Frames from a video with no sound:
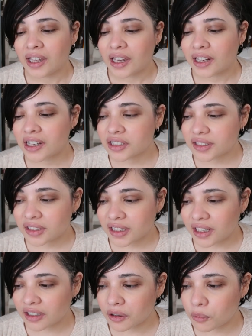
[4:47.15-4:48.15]
And I just
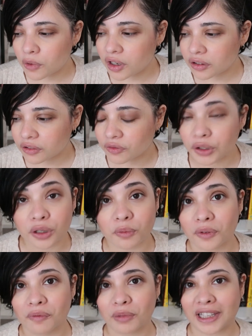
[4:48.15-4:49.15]
kind of want the
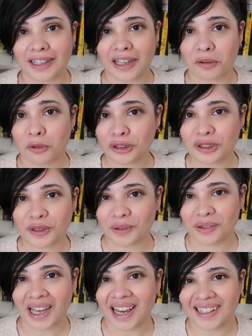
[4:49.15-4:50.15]
freedom of being able to
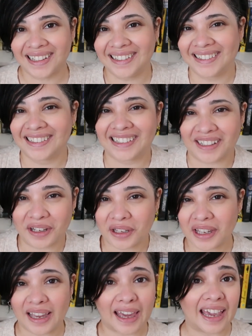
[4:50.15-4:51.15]
do that
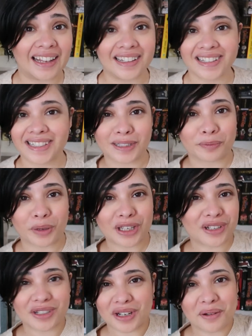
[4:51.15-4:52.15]
in a
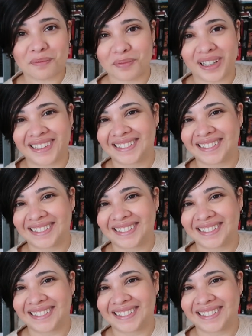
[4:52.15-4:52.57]
spaceship.